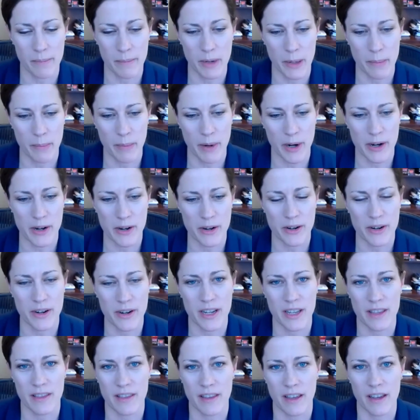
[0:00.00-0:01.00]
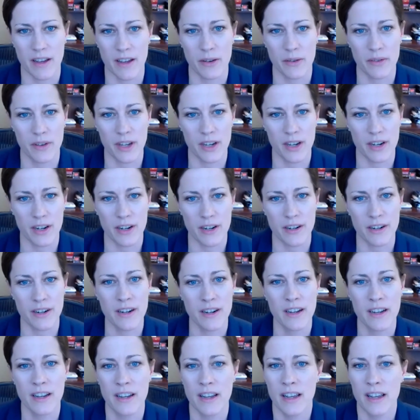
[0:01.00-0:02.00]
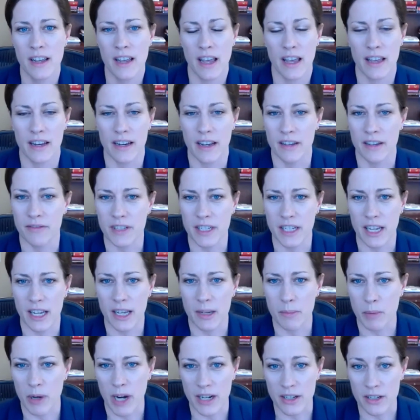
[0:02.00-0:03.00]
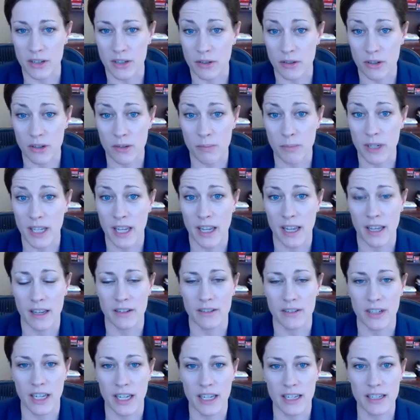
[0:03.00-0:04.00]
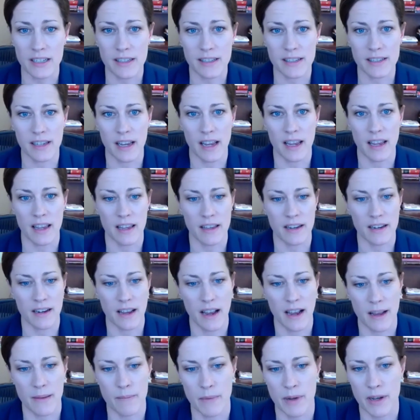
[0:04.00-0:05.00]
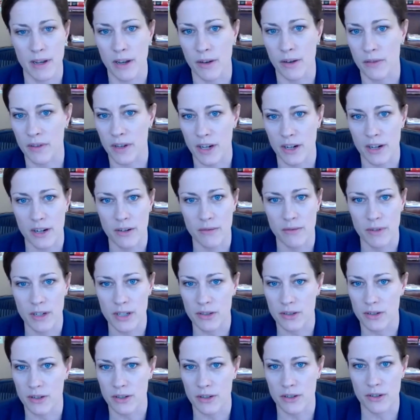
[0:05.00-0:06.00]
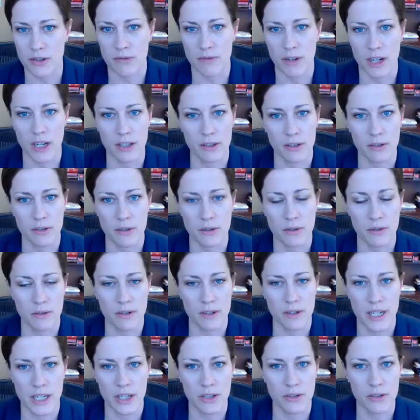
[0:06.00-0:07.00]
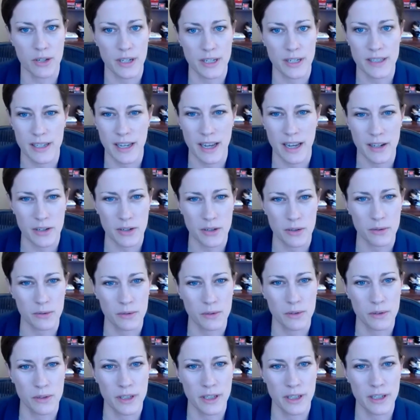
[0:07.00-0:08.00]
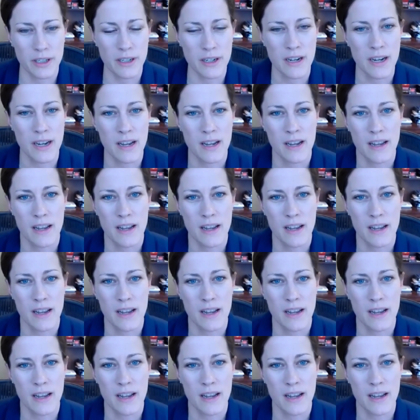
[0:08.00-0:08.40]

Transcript: a partner in the healthcare and FDA practice group at K&L Gates, and I'm a healthcare and research, regulatory, and transactional lawyer.